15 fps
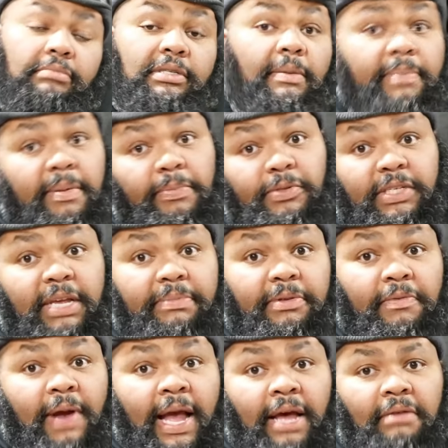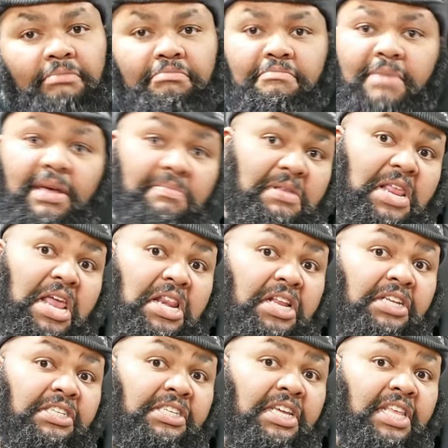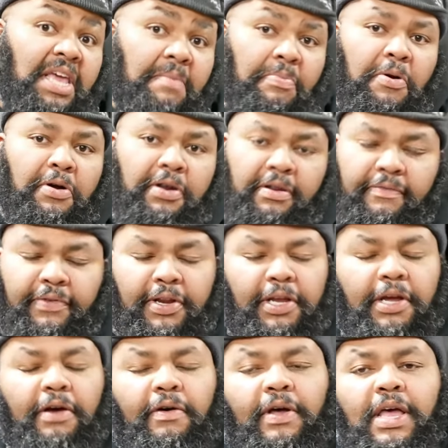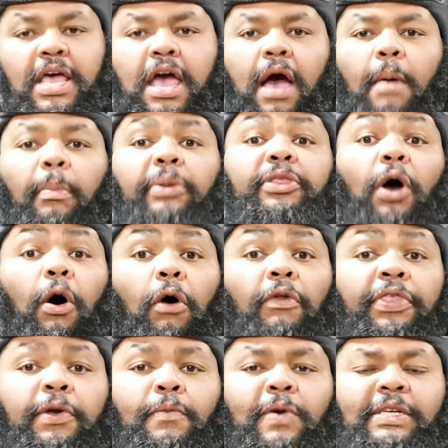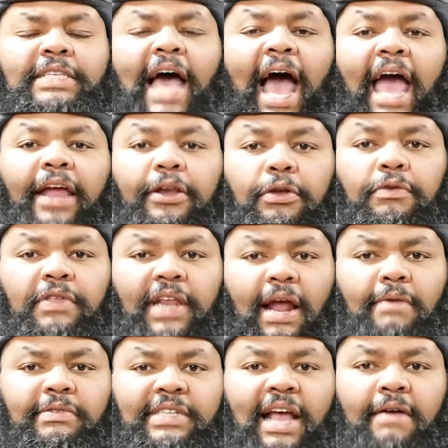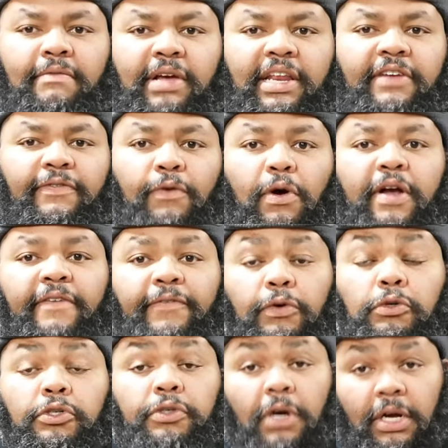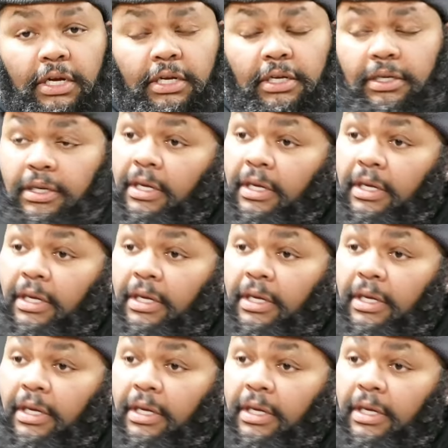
some people skipped around. Maybe they didn't see that part of the video. But the whole thing was I knew that I was not ready for a food truck.